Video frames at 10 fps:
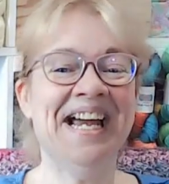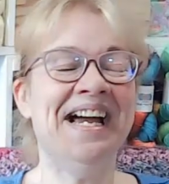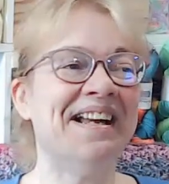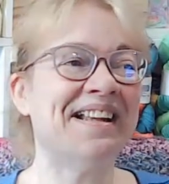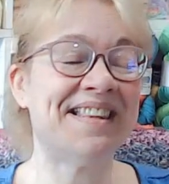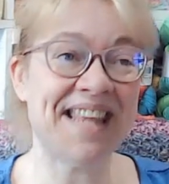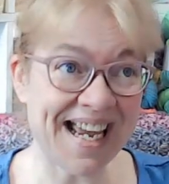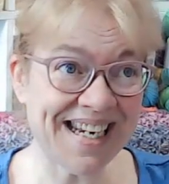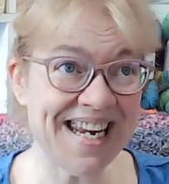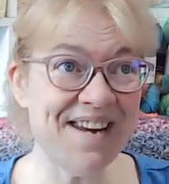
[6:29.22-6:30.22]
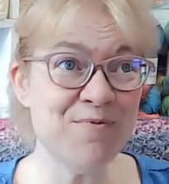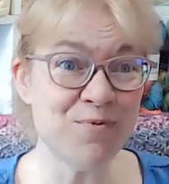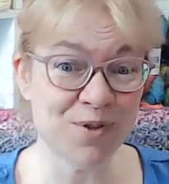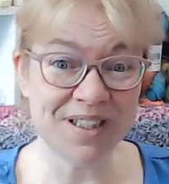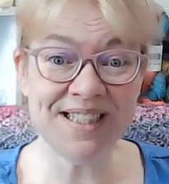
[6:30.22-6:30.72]
Uh, that came
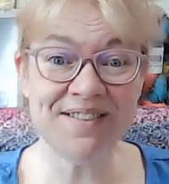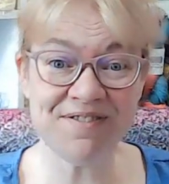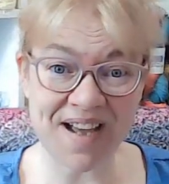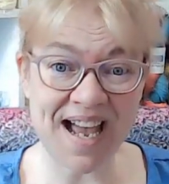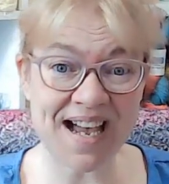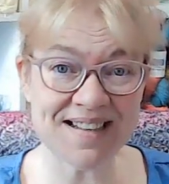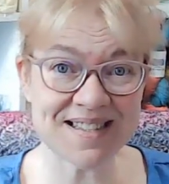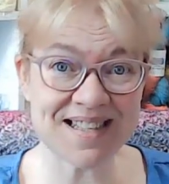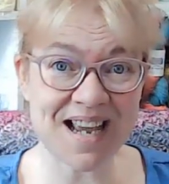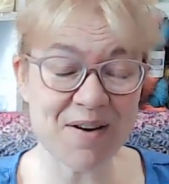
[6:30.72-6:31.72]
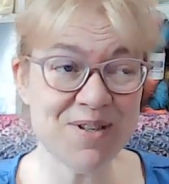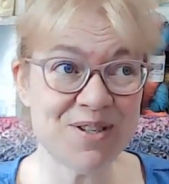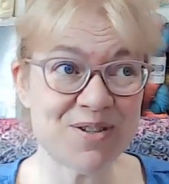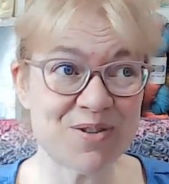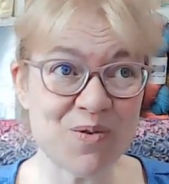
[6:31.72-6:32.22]
really fast. I was
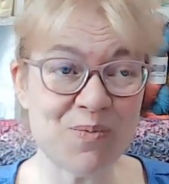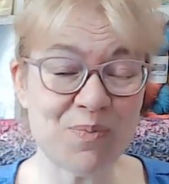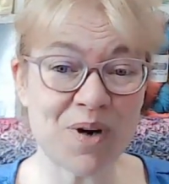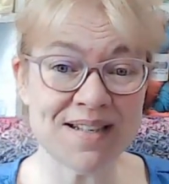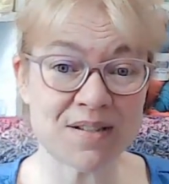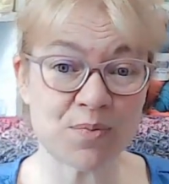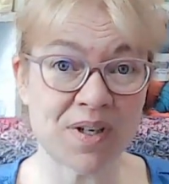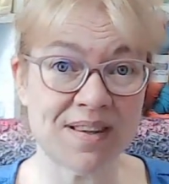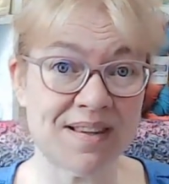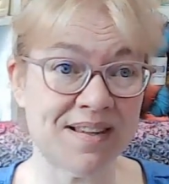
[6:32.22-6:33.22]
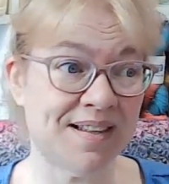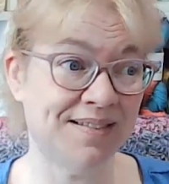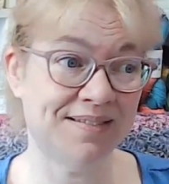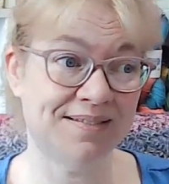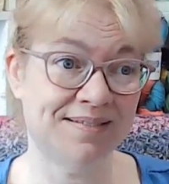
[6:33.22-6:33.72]
so impressed with, uh,
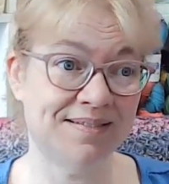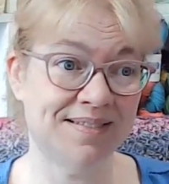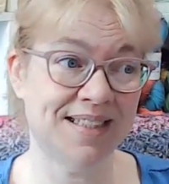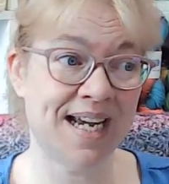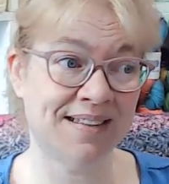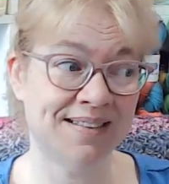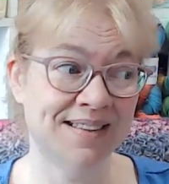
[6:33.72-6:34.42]
yeah.